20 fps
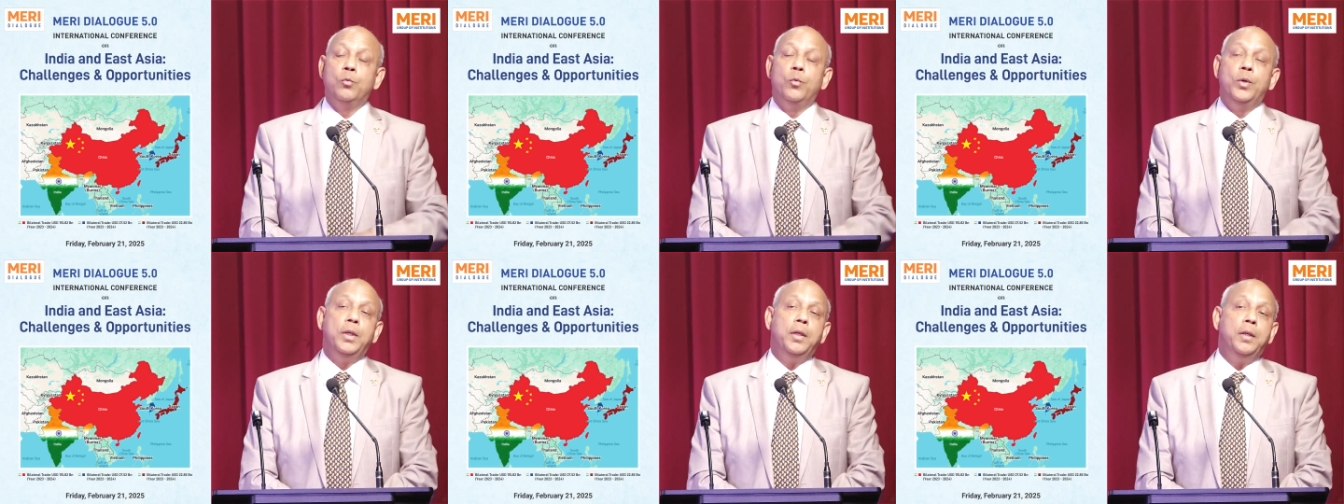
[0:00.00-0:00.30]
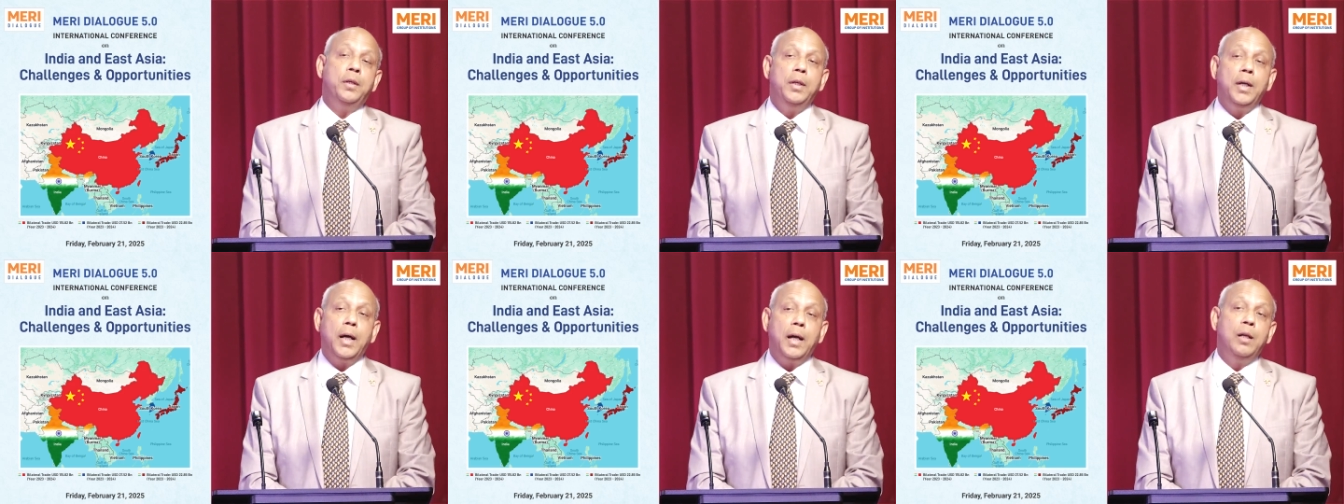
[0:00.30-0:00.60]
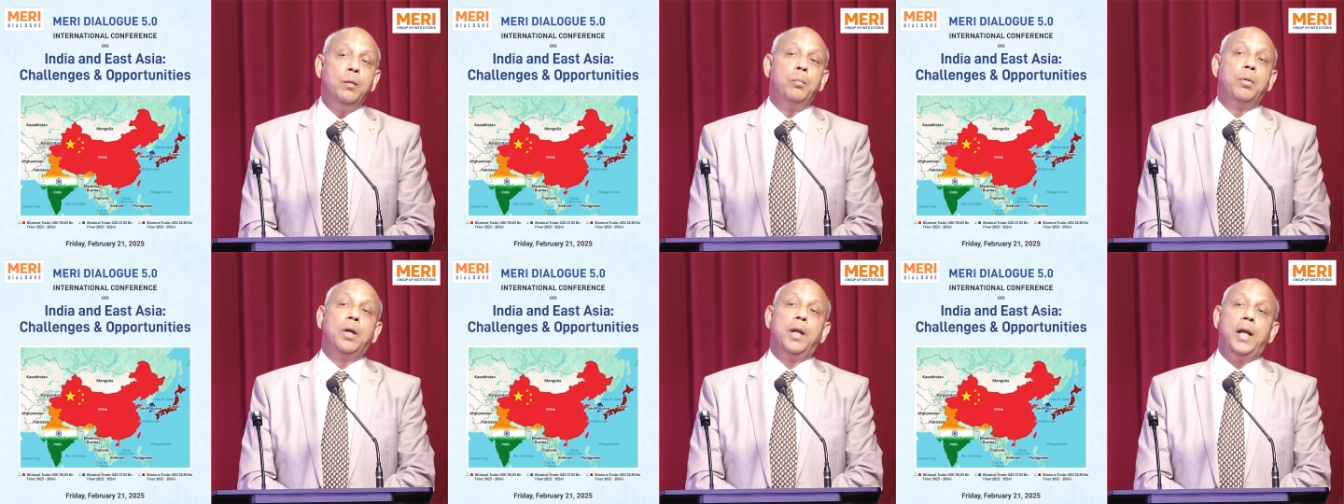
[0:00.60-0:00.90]
when India
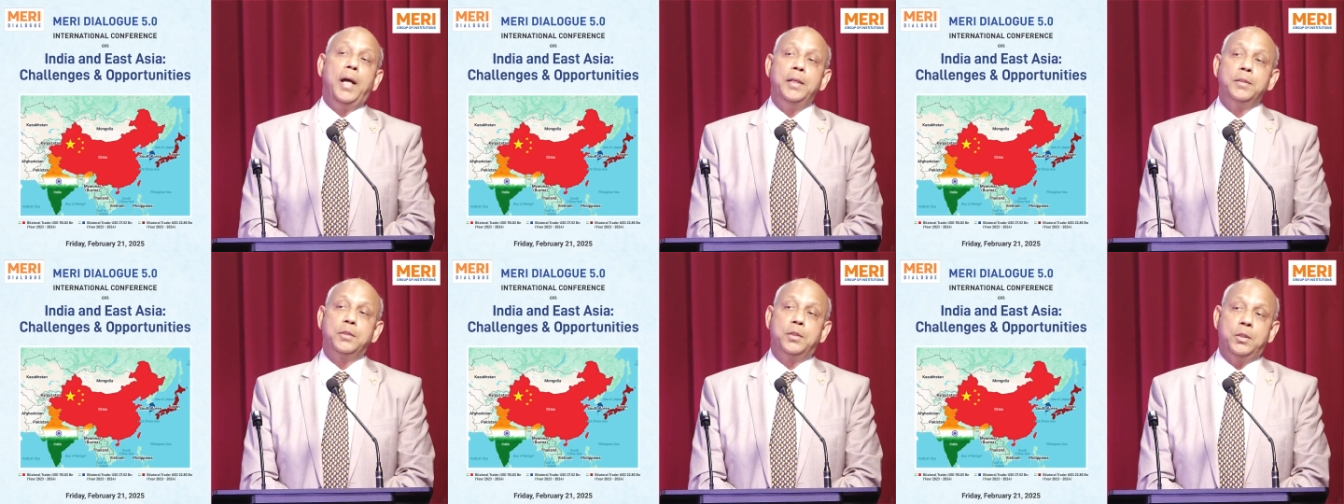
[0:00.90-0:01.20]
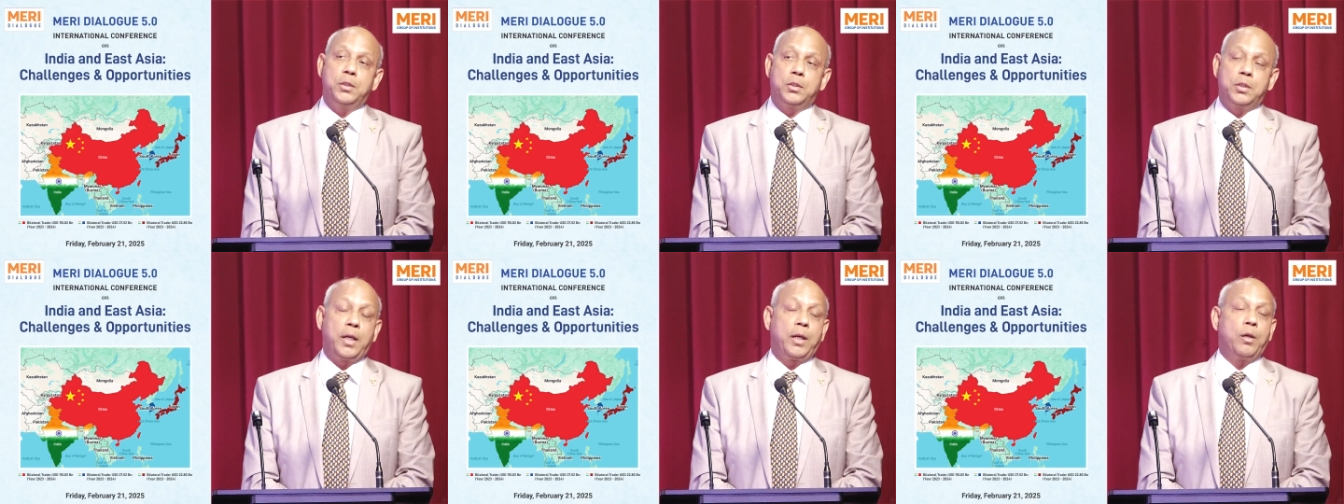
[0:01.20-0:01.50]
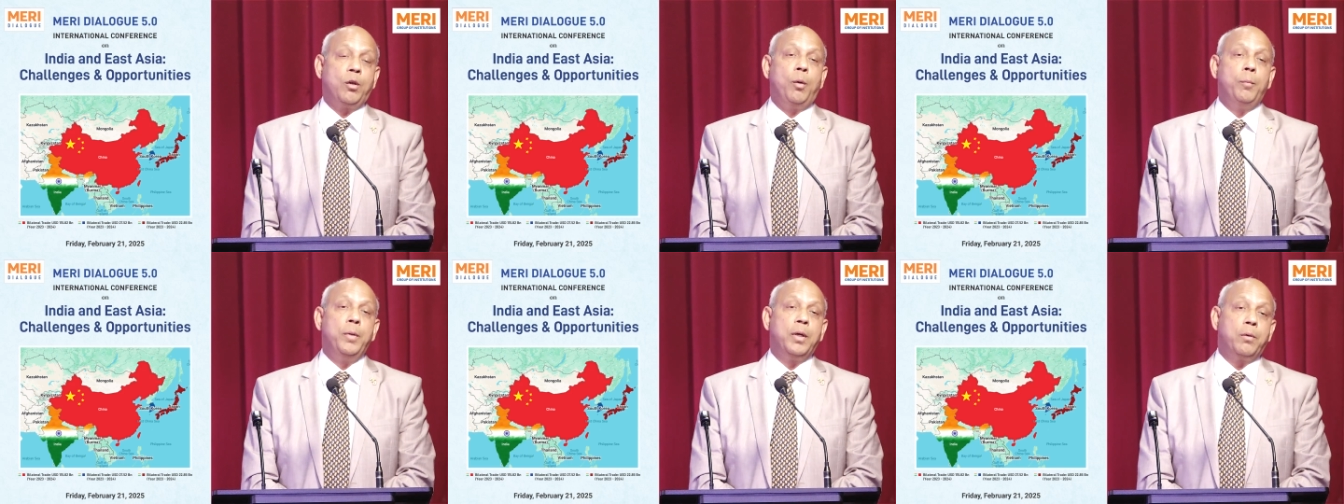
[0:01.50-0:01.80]
liberalized its
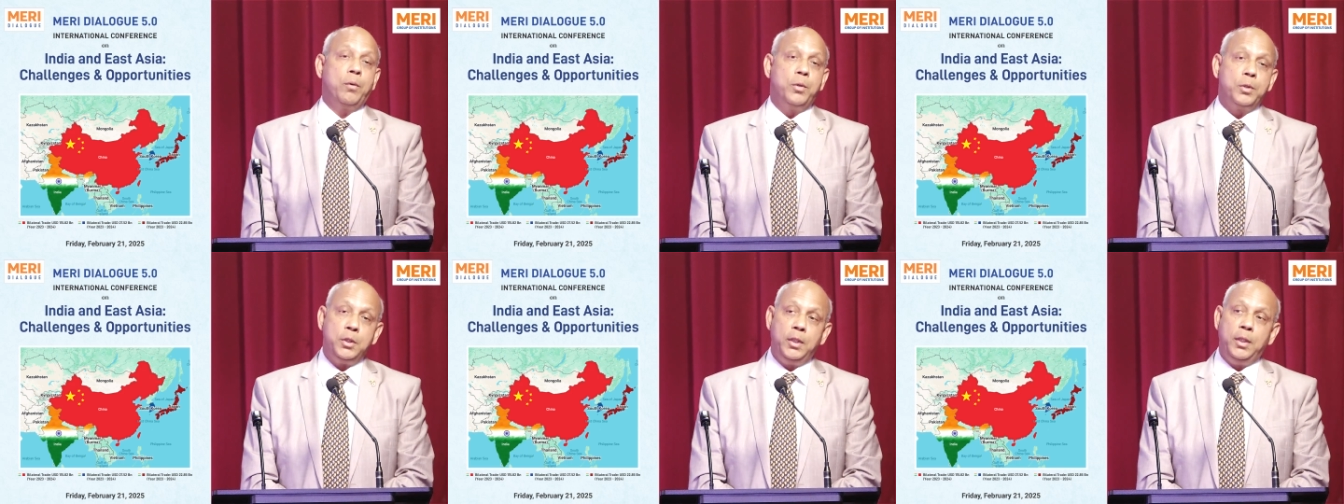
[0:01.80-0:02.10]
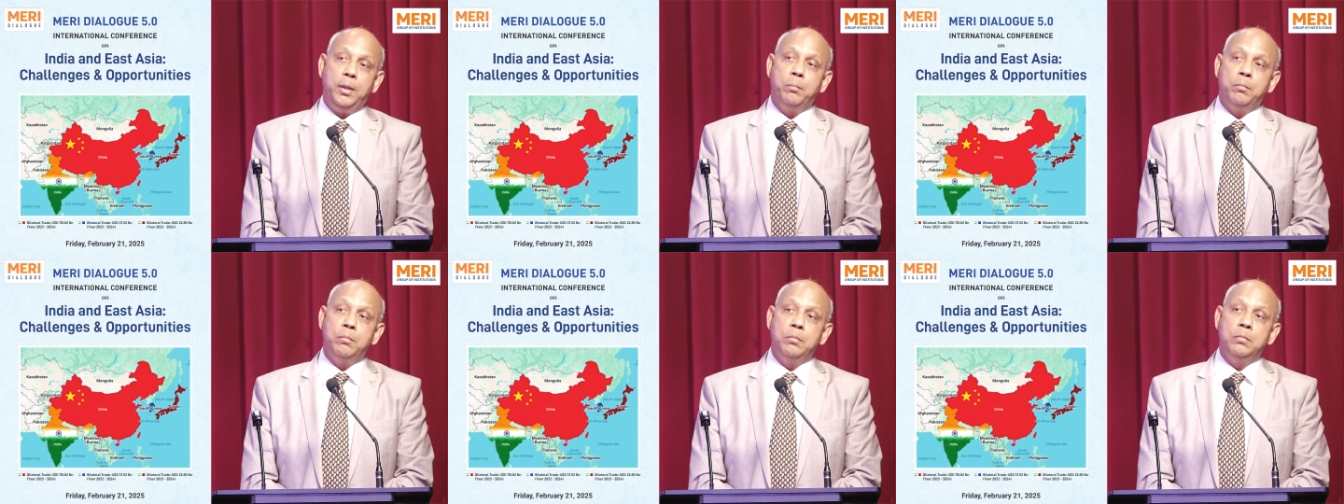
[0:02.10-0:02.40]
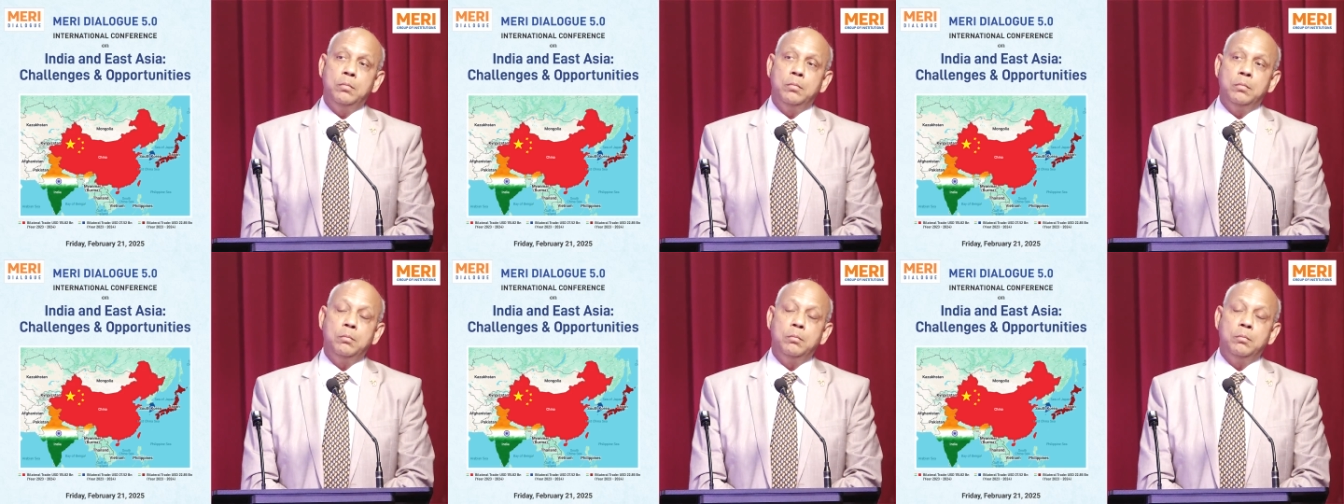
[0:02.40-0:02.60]
economic regime,